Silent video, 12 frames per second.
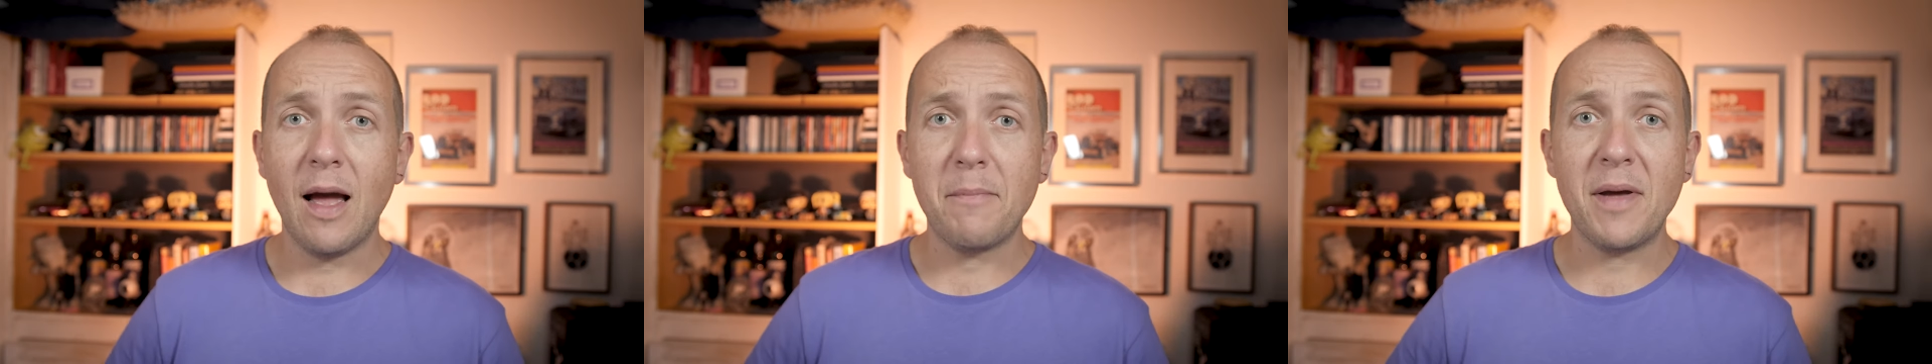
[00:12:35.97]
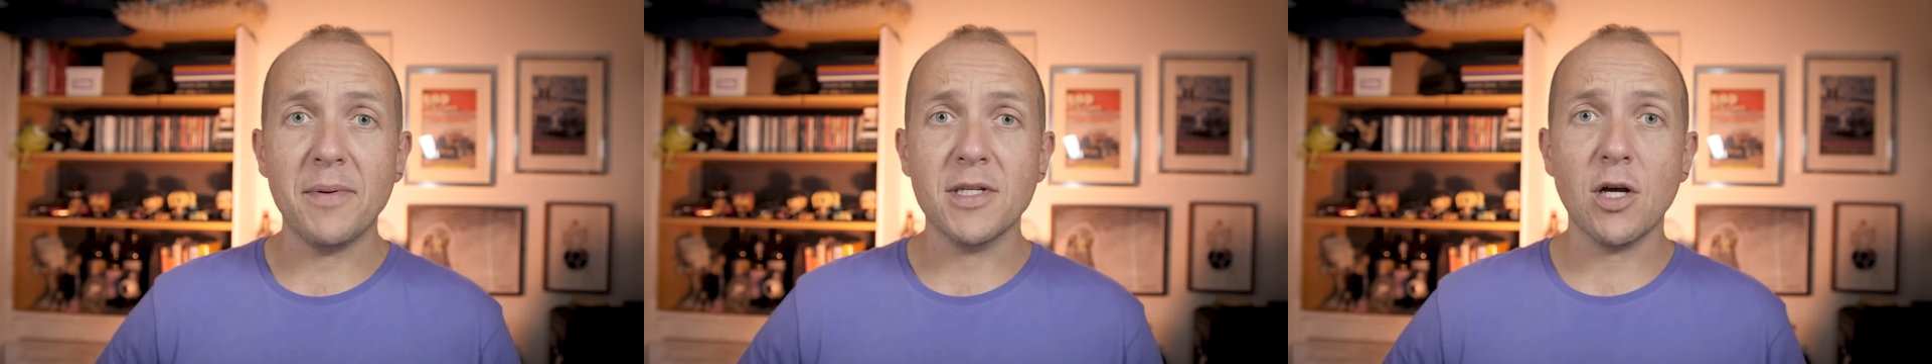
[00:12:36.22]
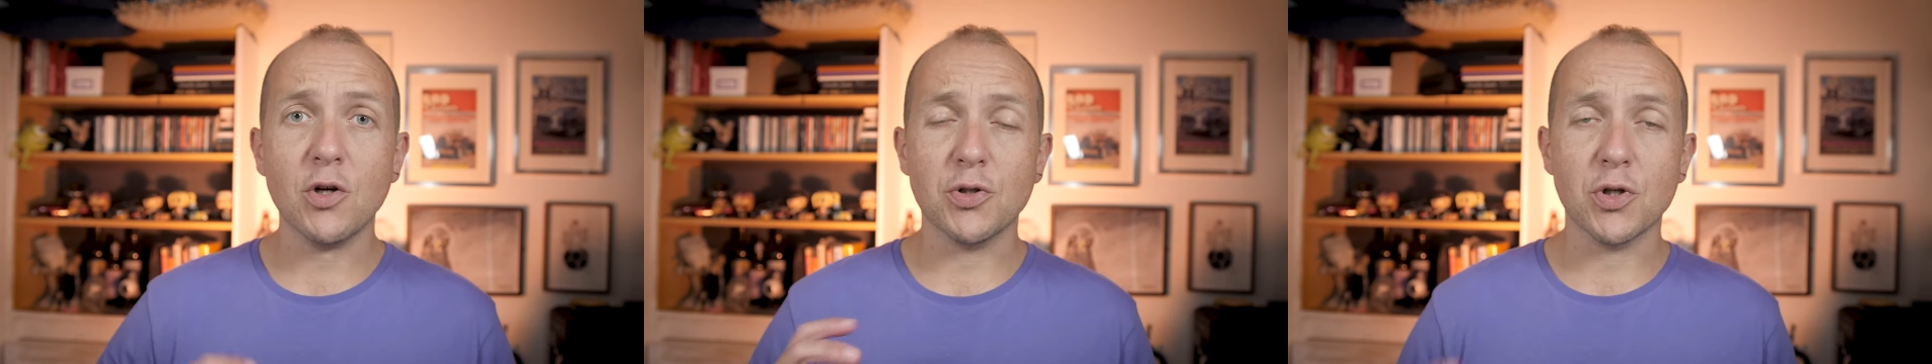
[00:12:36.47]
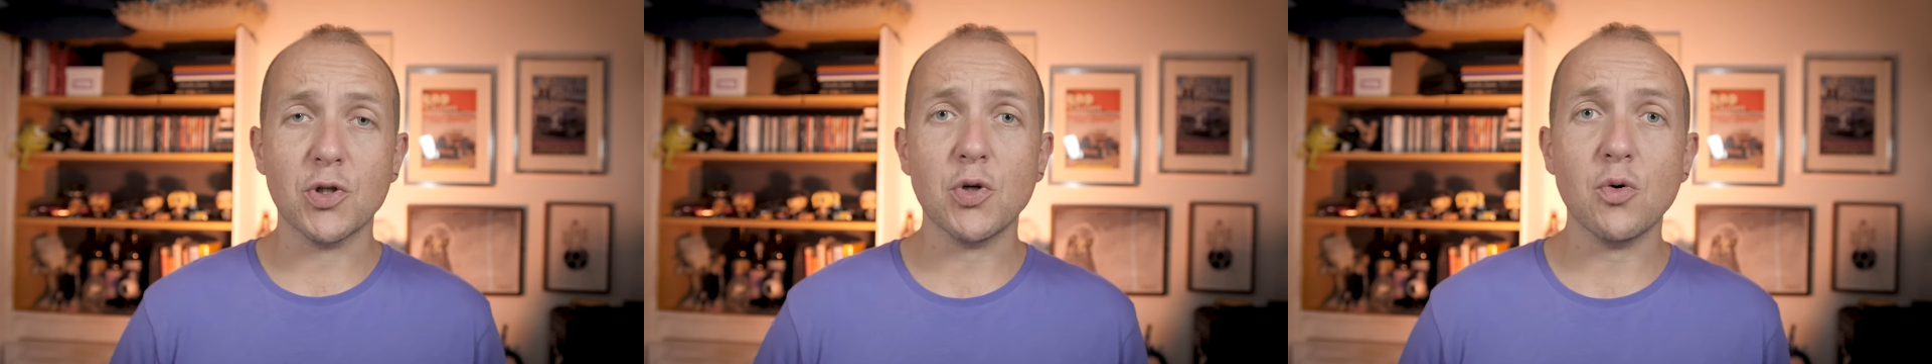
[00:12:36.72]
maybe touch
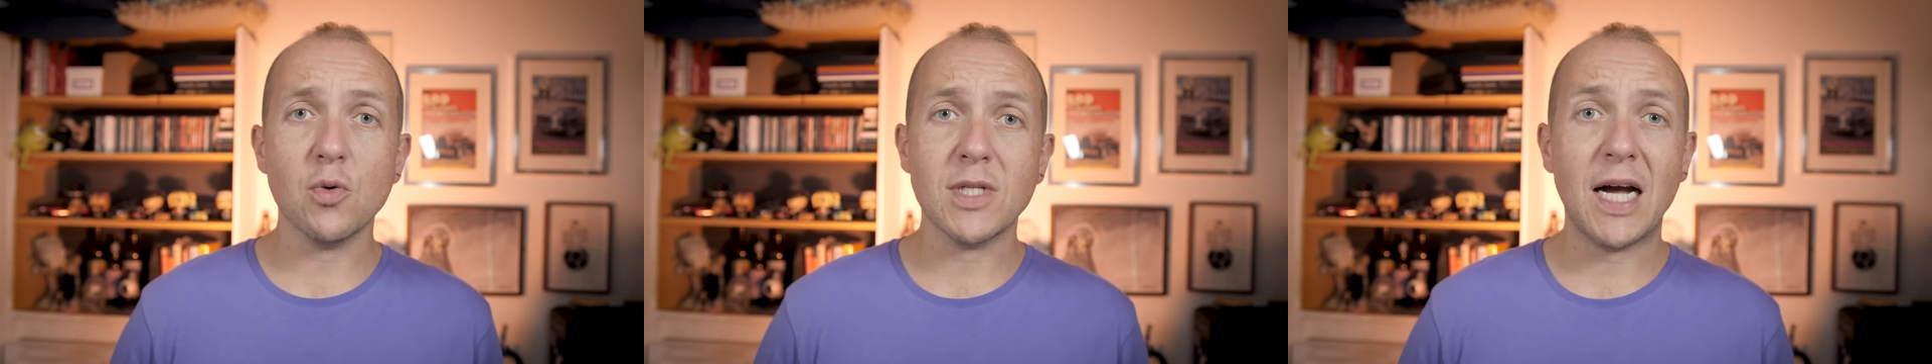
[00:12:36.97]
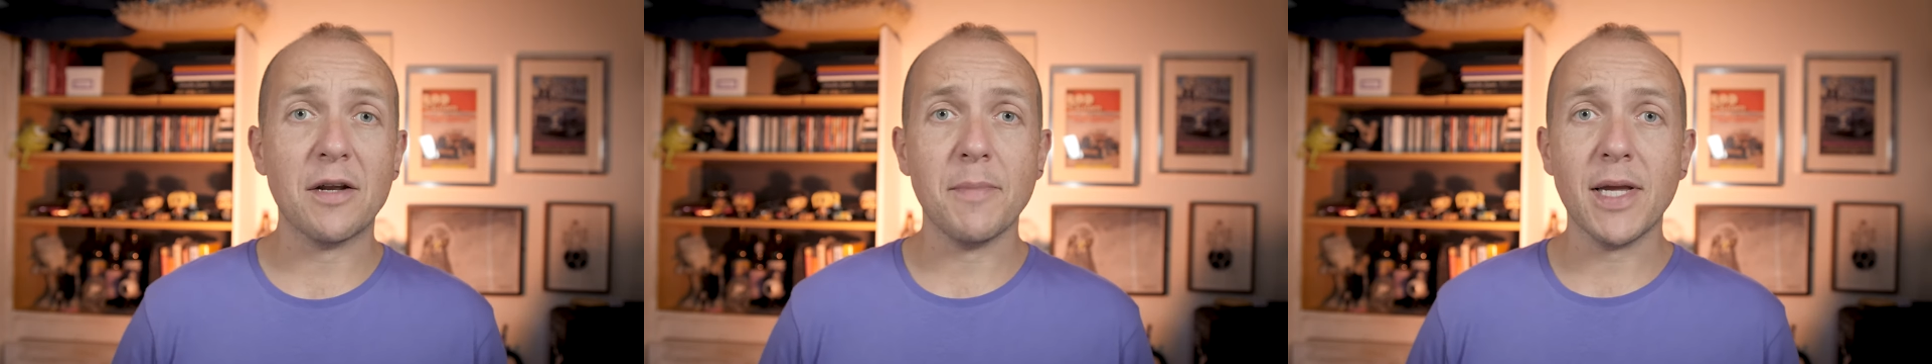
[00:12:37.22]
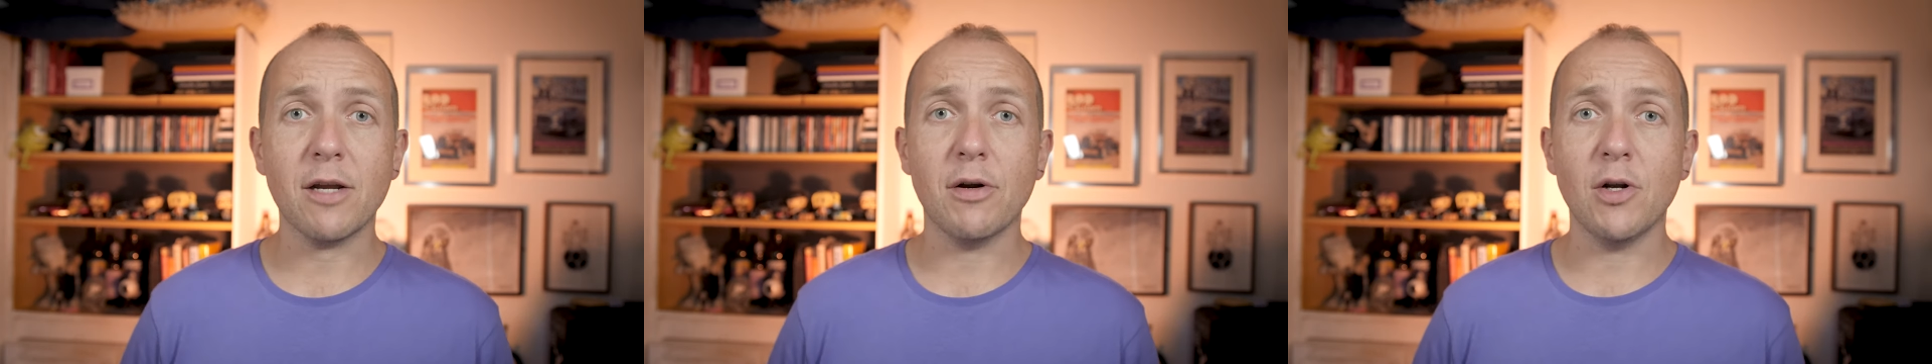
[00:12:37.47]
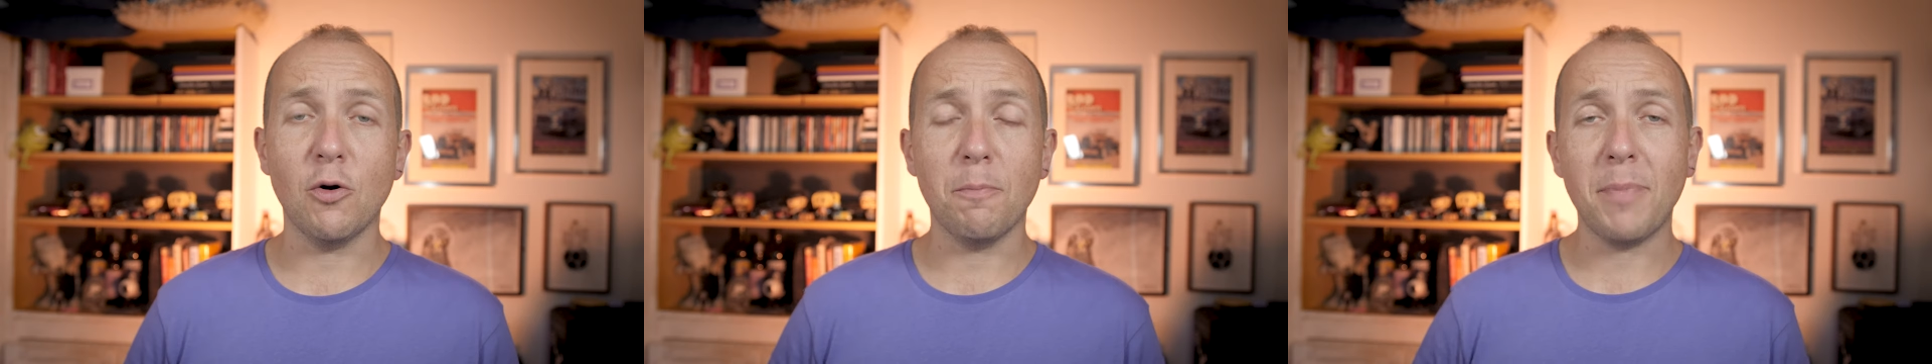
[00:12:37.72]
on the tools, how to make your own little